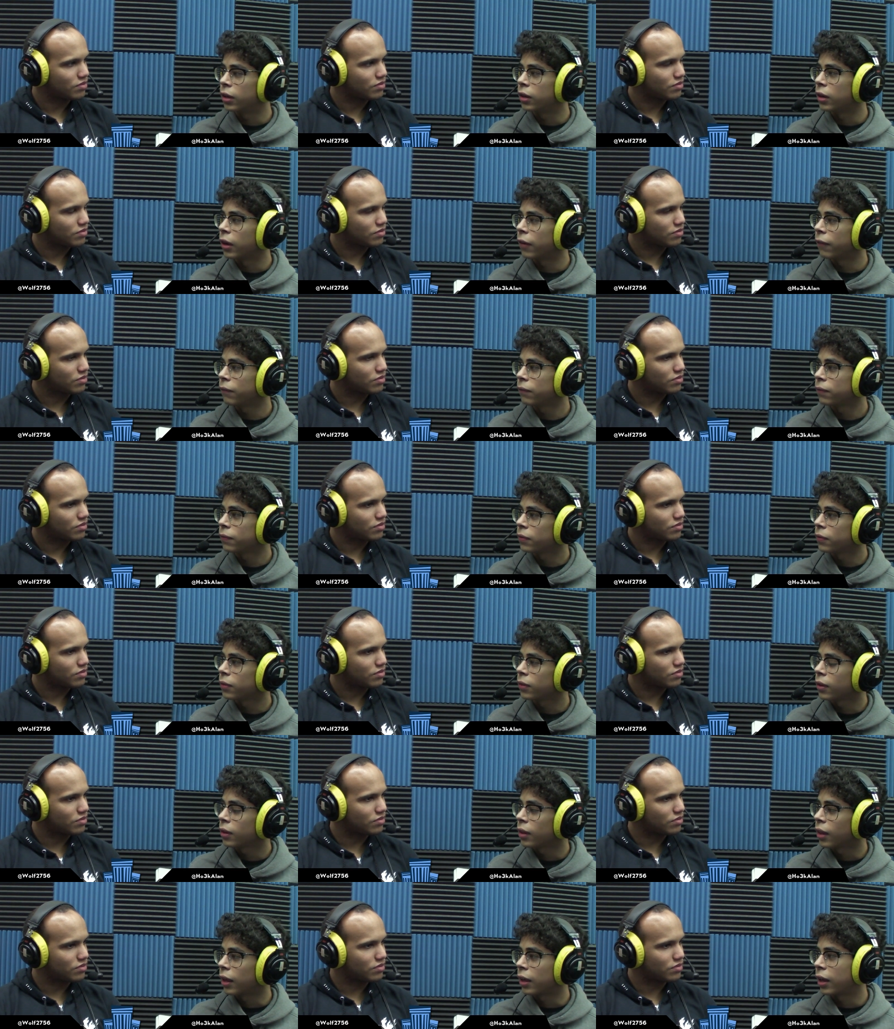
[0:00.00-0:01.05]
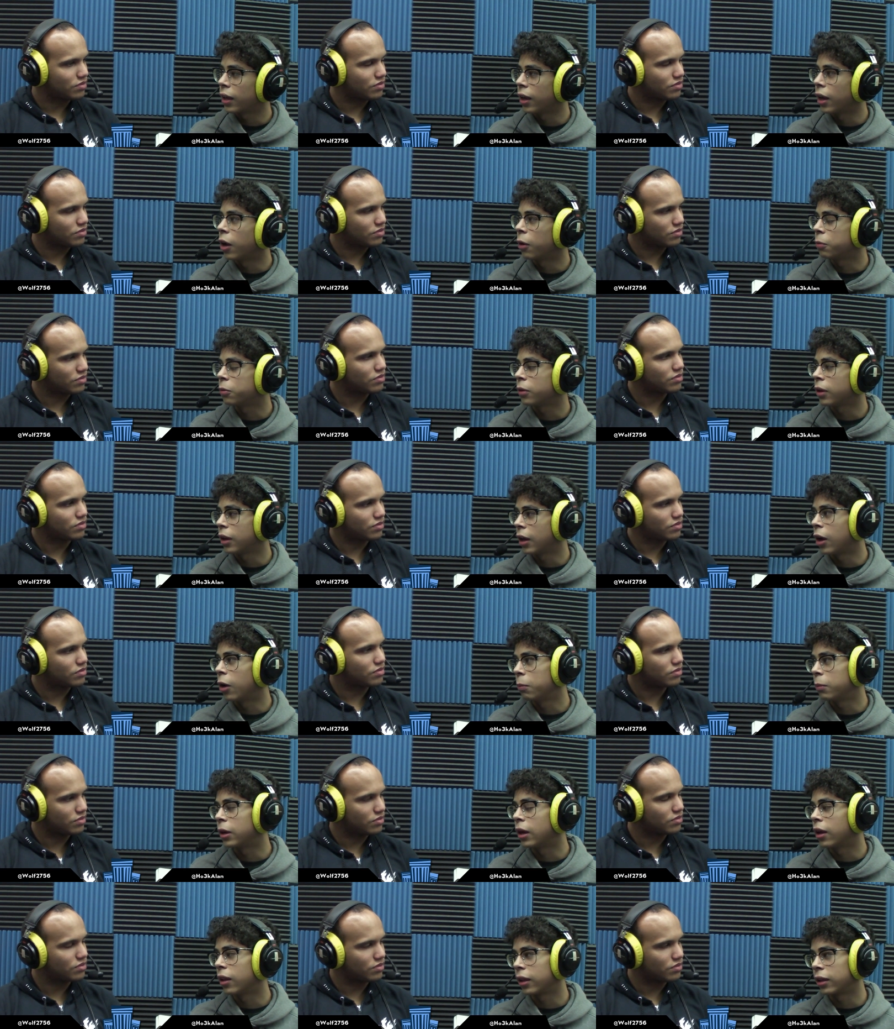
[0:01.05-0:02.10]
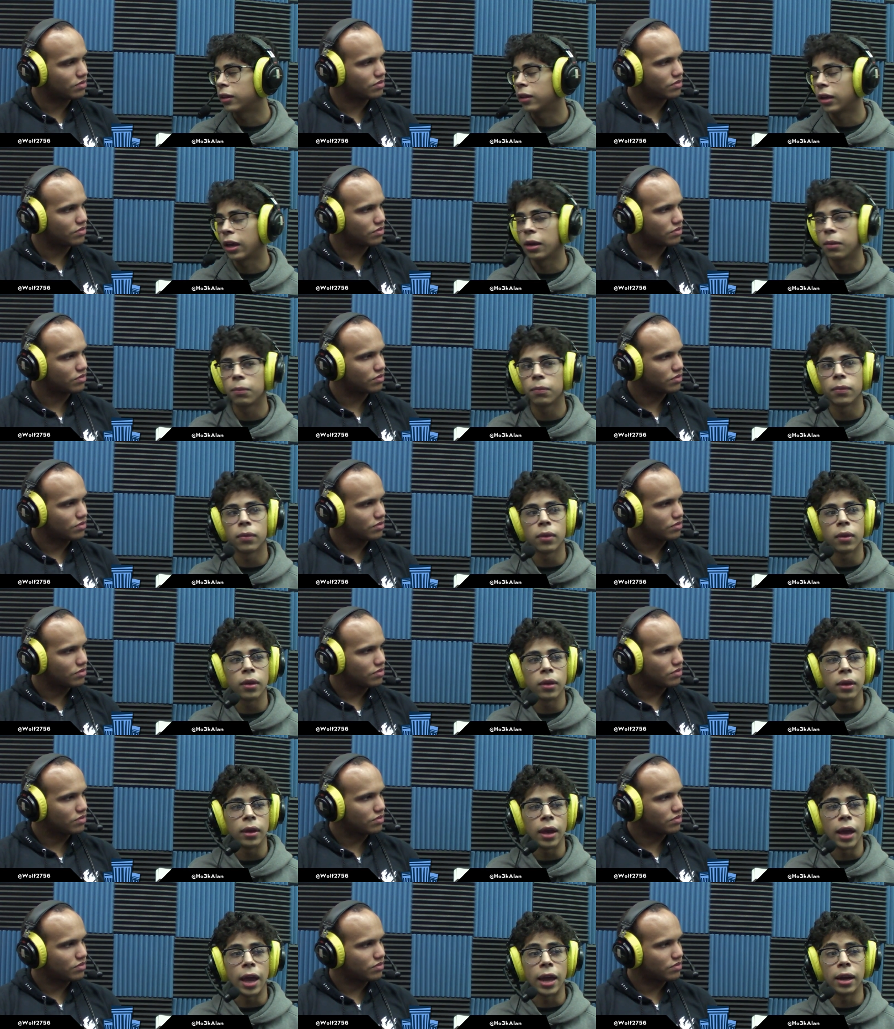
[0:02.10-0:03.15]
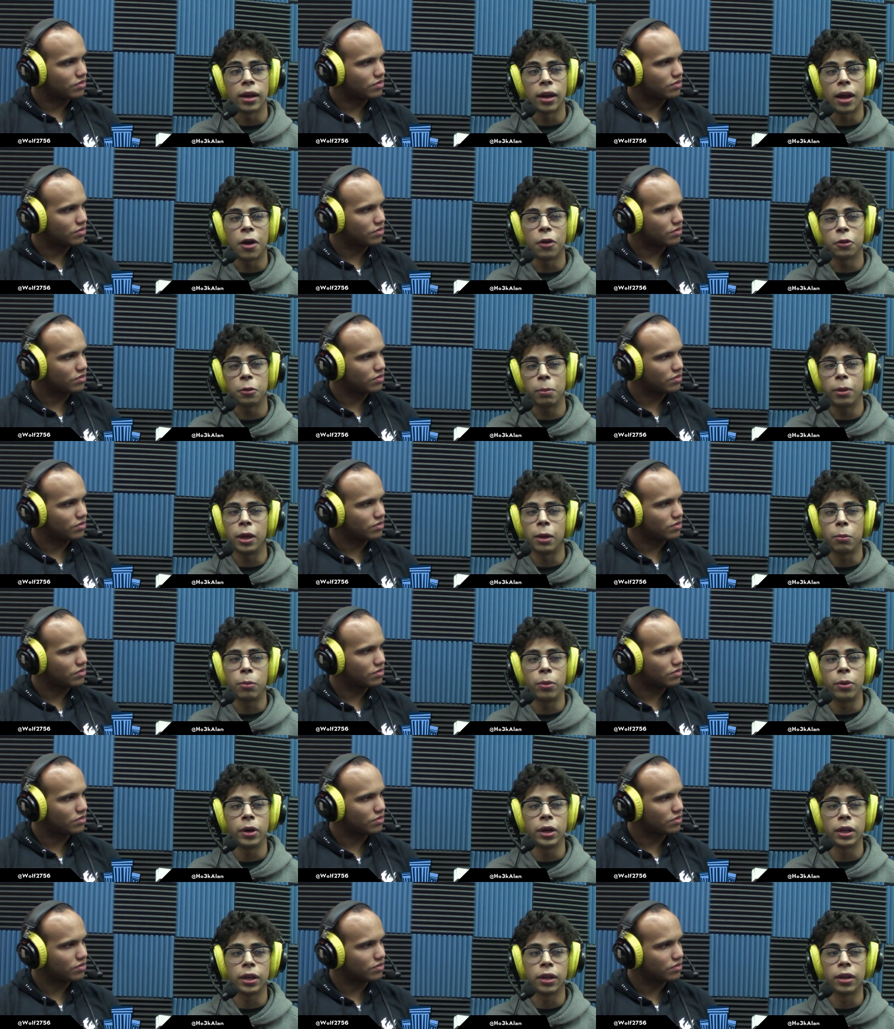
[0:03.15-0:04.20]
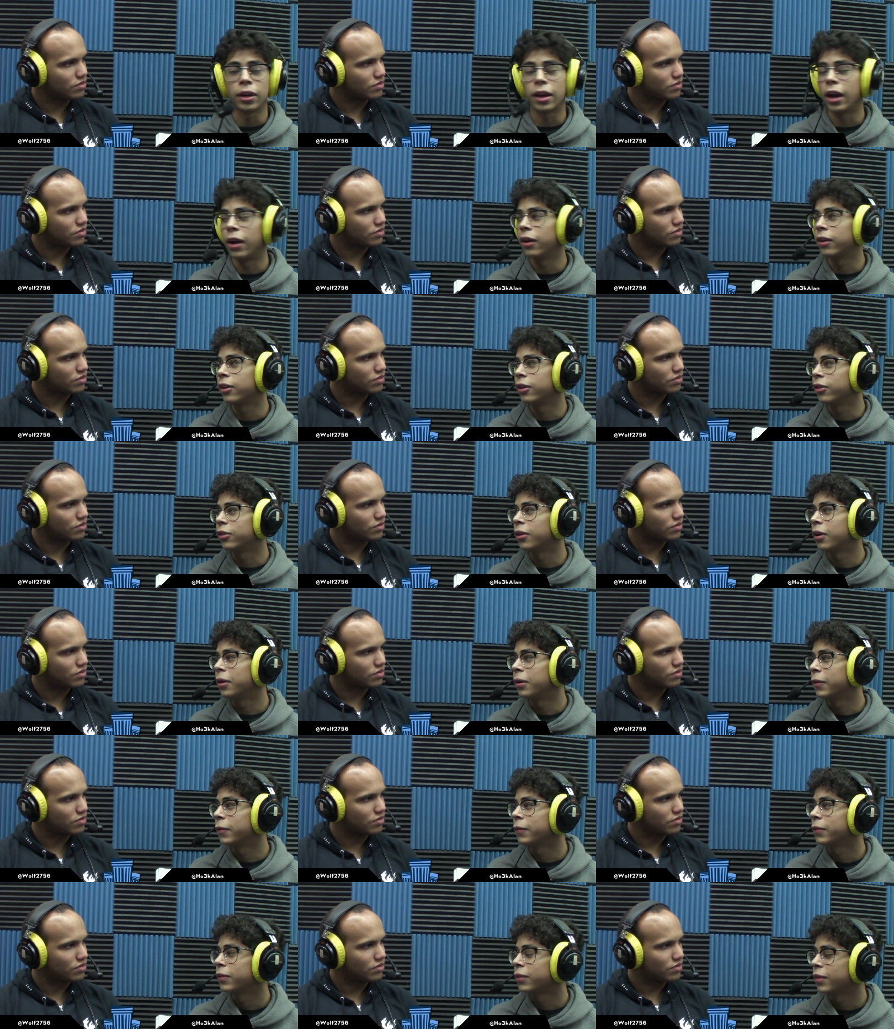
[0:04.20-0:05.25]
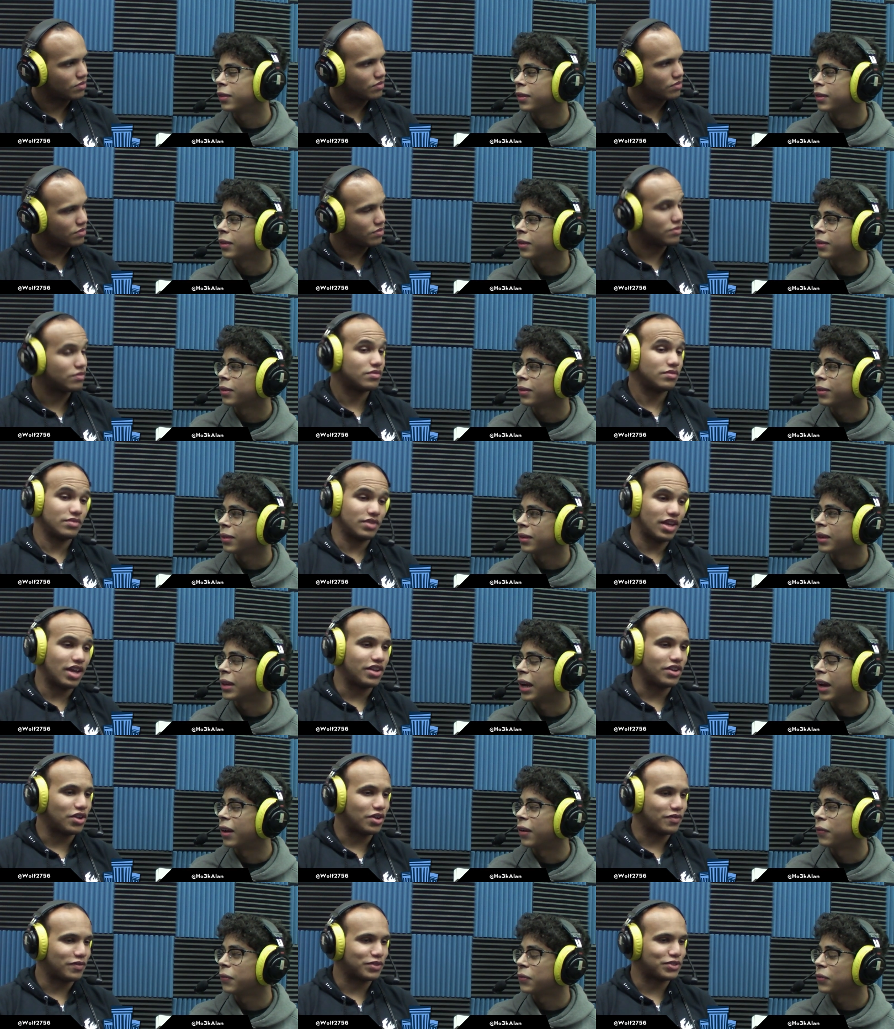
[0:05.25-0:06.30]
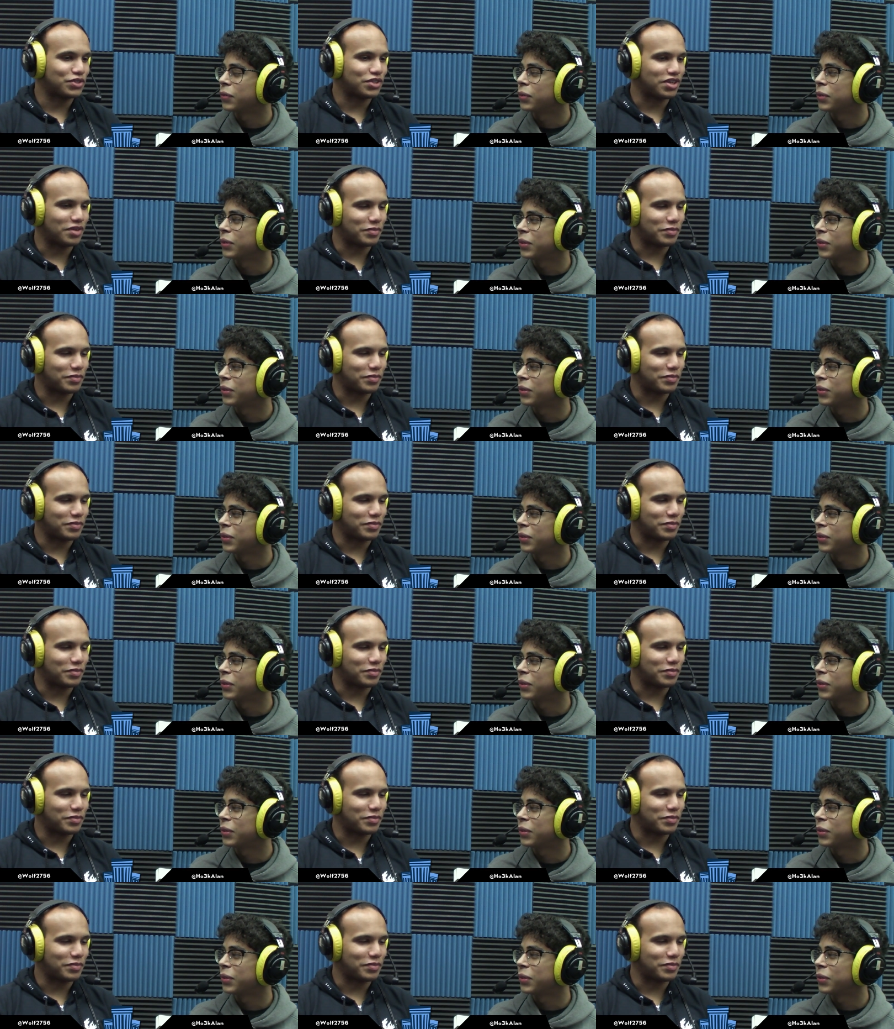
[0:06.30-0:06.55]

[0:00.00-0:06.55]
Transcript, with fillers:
Speaker 1: you know. Like it helps it helped me out like the game. And I also play a pretty good character, so
Speaker 2: yeah, yeah. no, for sure.